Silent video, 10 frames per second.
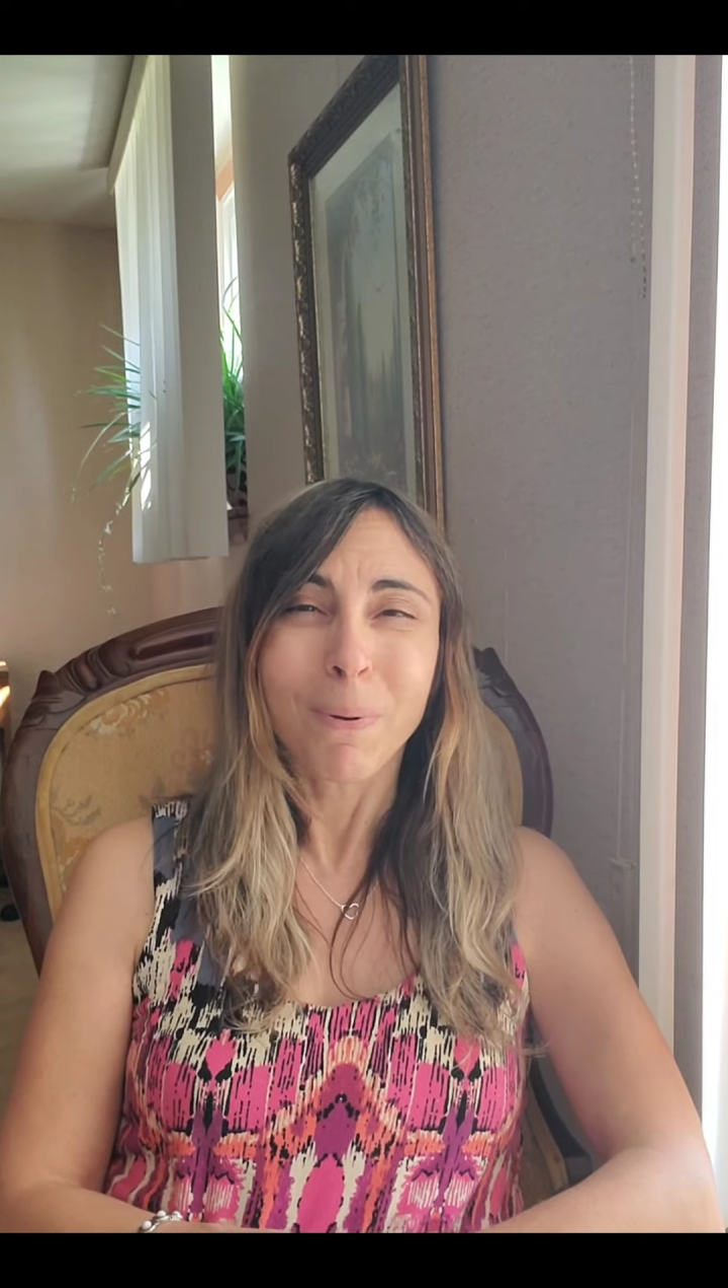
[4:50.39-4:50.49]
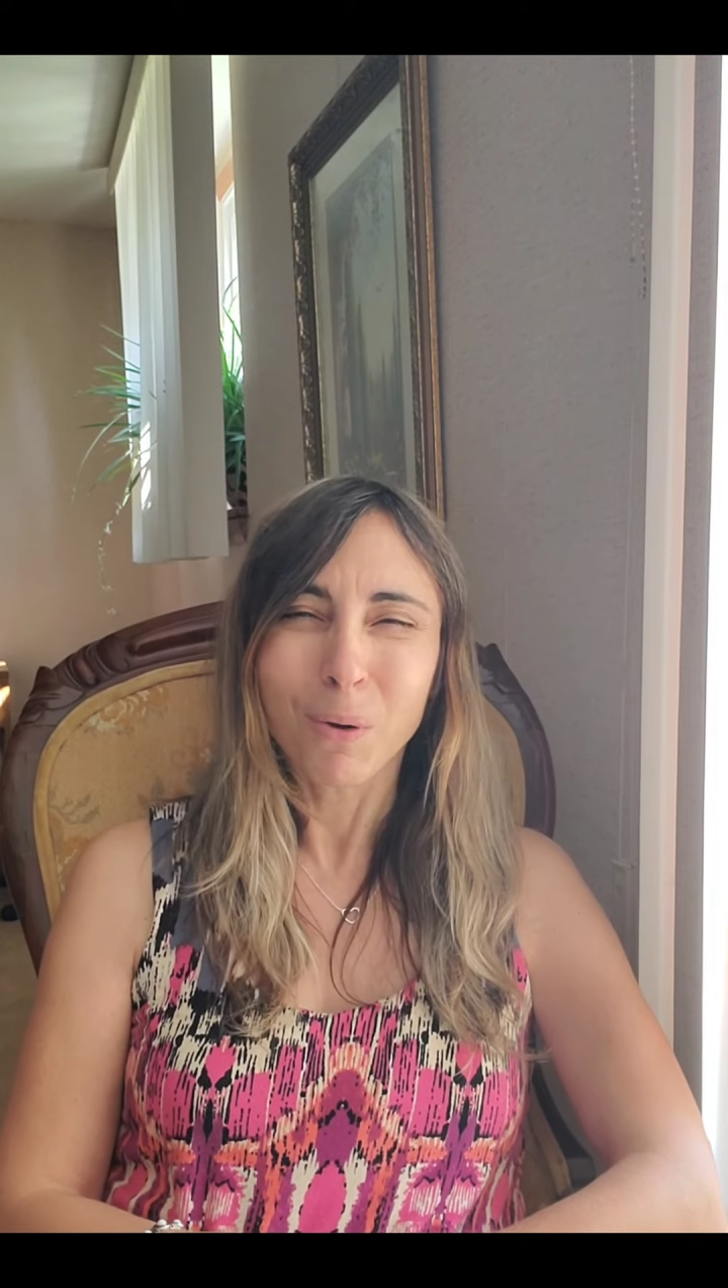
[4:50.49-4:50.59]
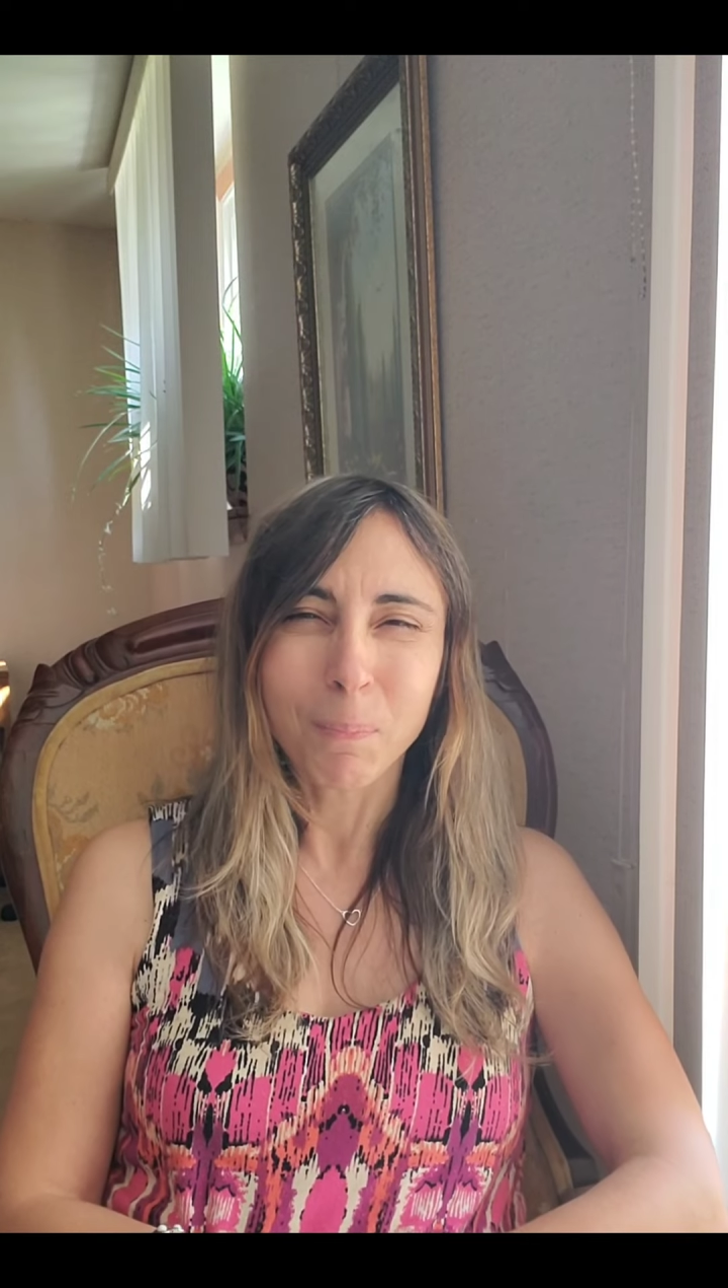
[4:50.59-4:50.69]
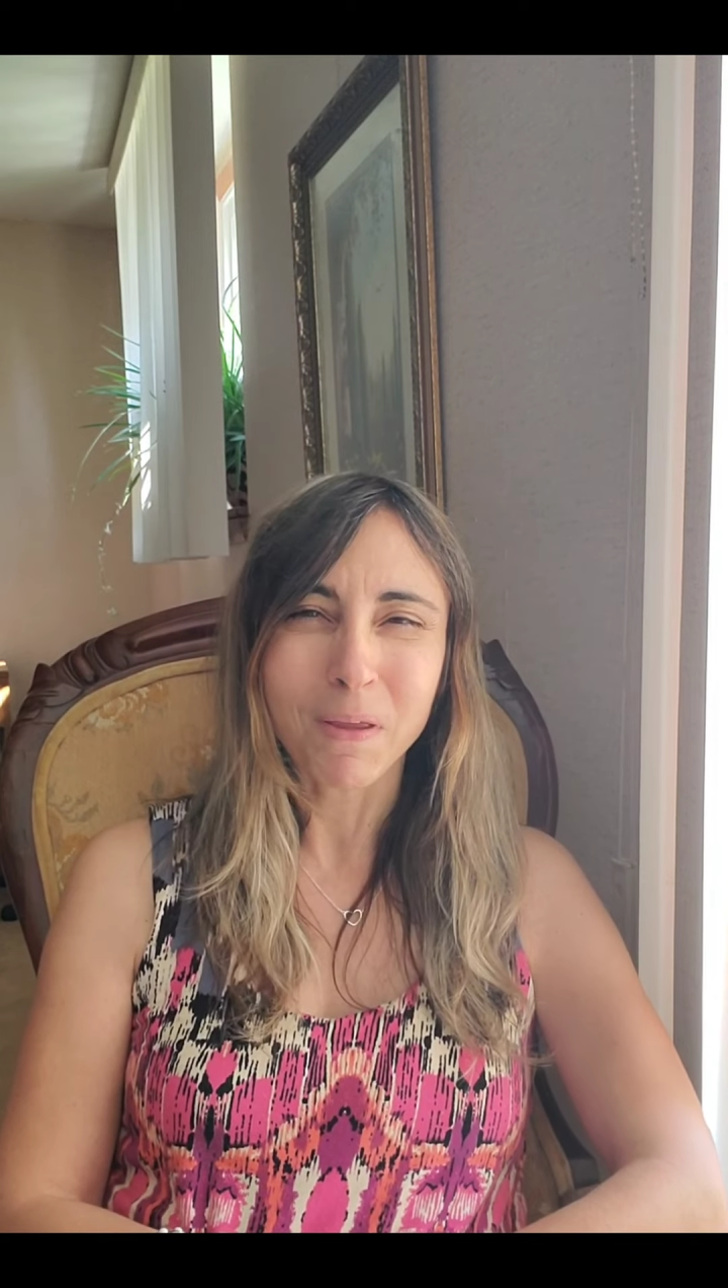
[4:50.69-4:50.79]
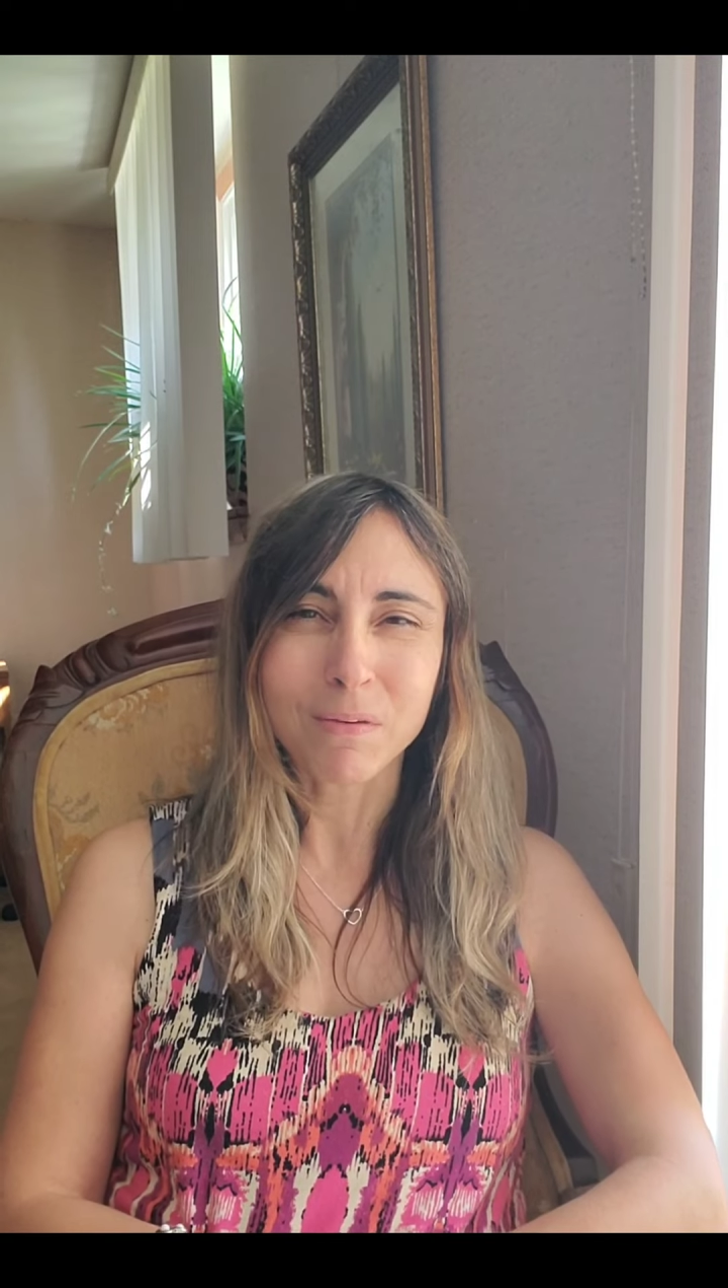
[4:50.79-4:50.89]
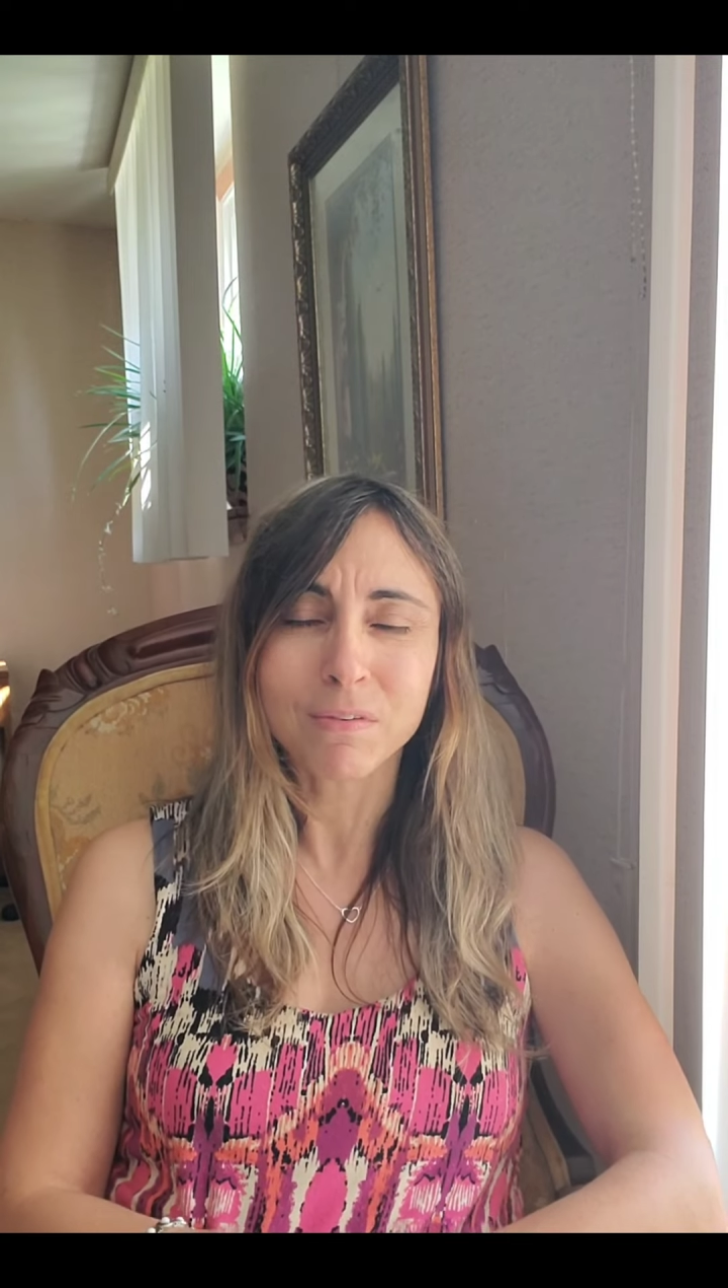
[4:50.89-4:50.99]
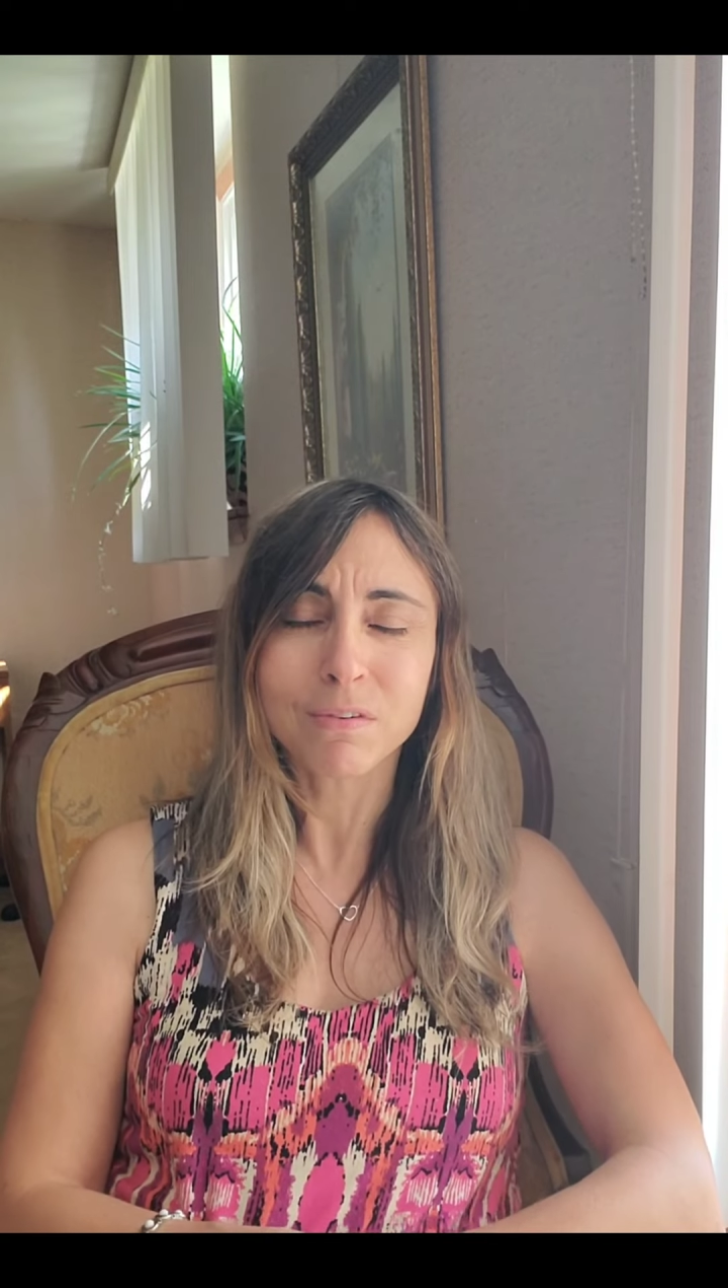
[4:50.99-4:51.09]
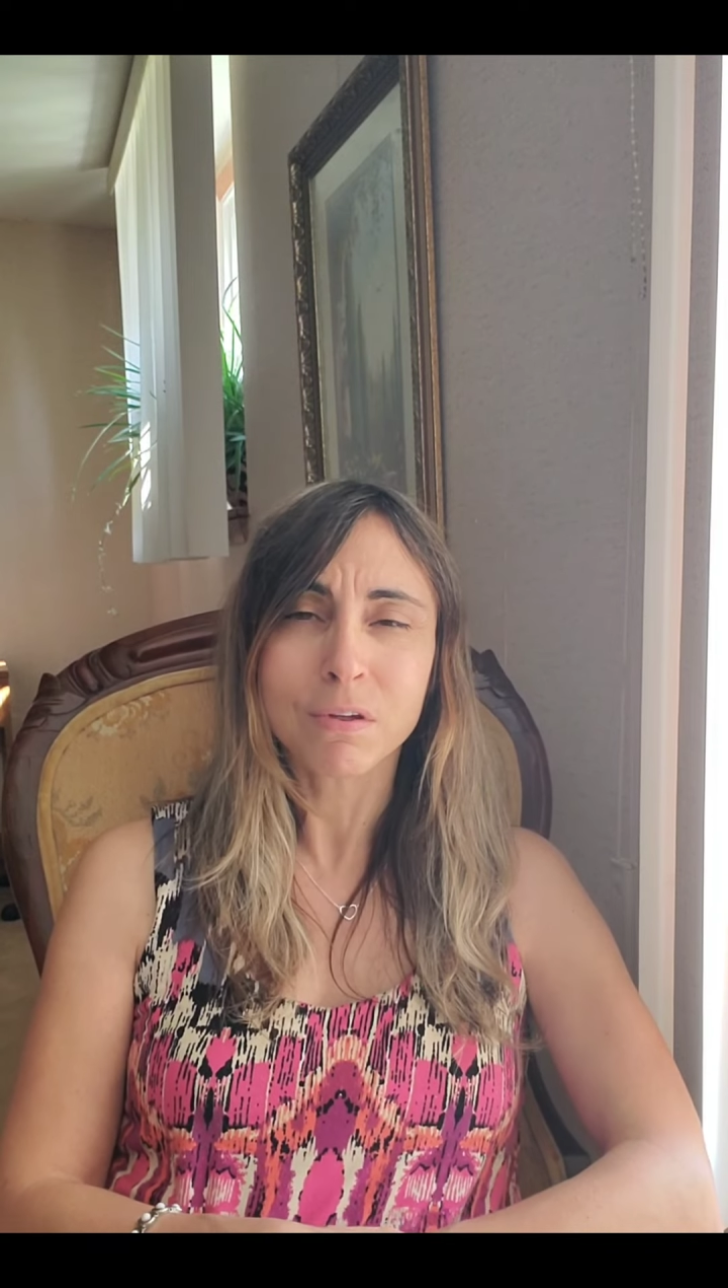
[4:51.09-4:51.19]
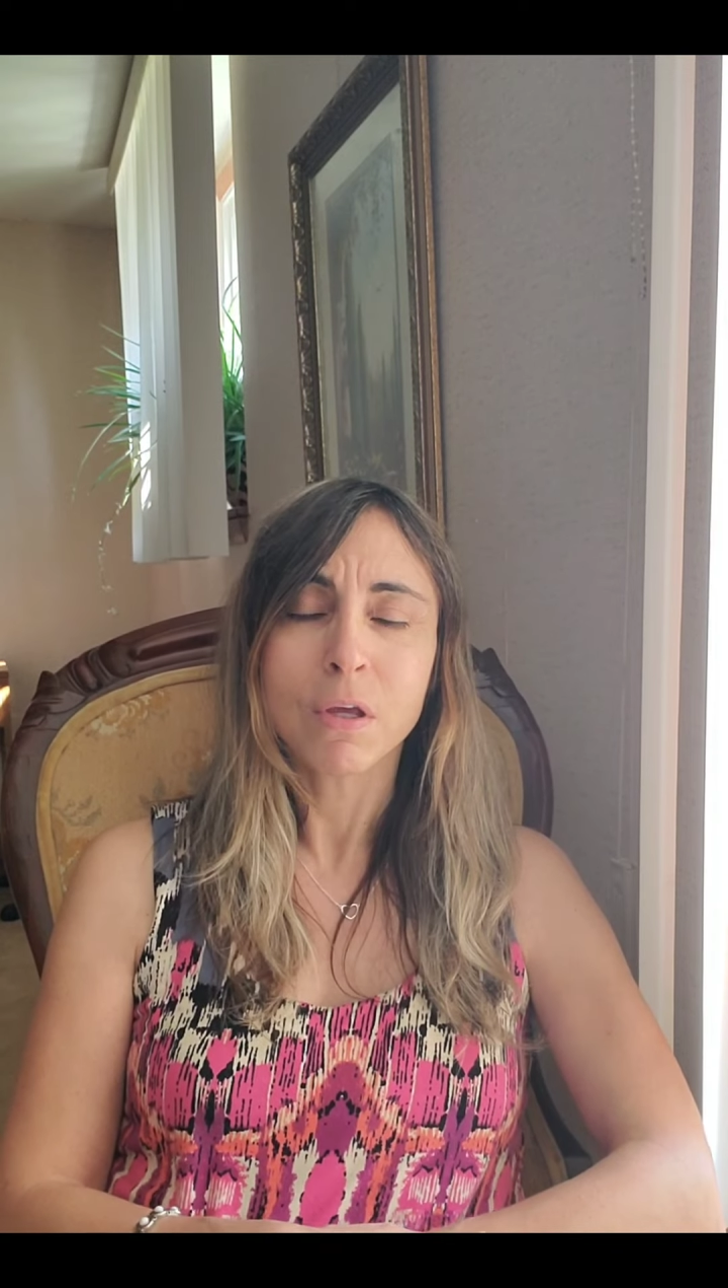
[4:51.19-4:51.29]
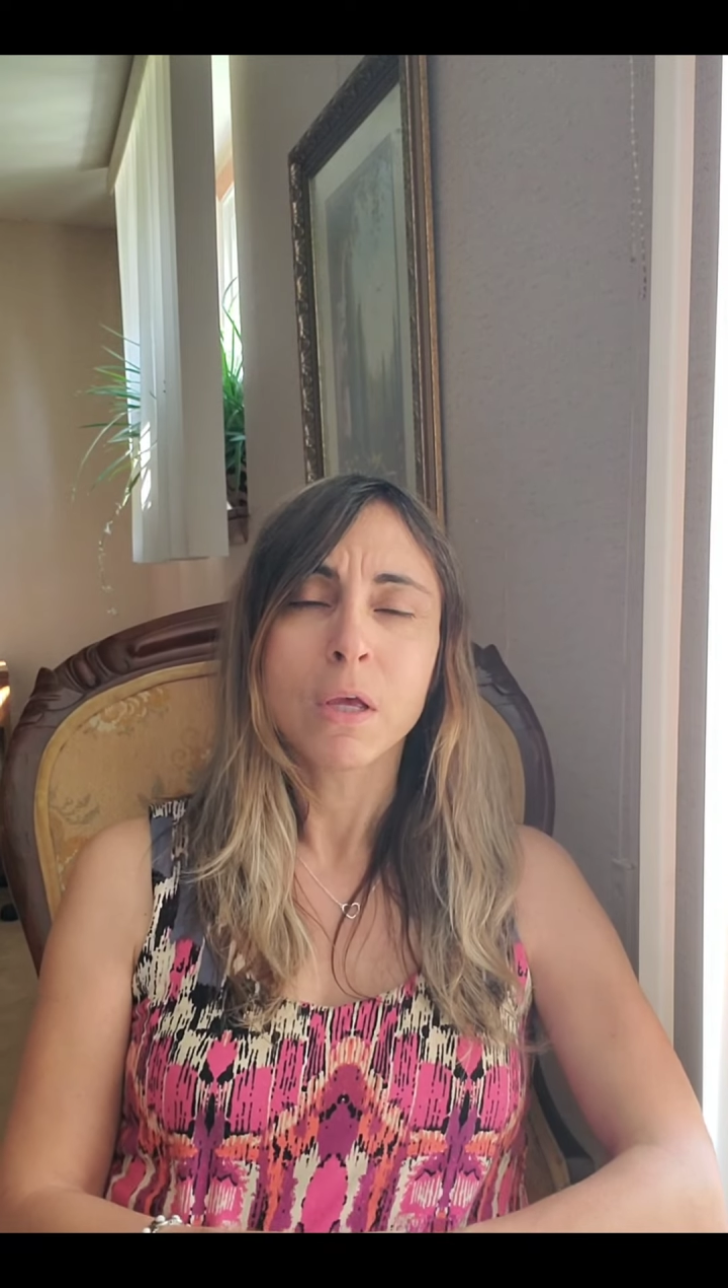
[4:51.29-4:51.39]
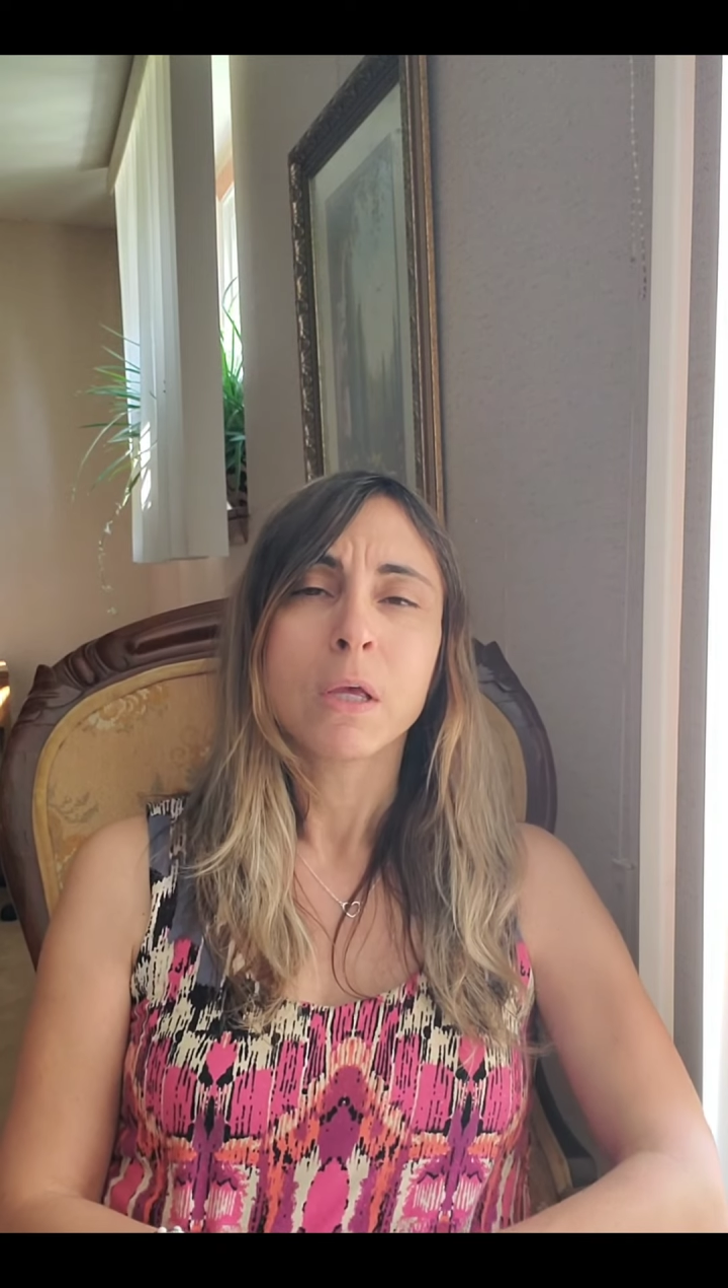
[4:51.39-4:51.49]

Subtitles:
purpose.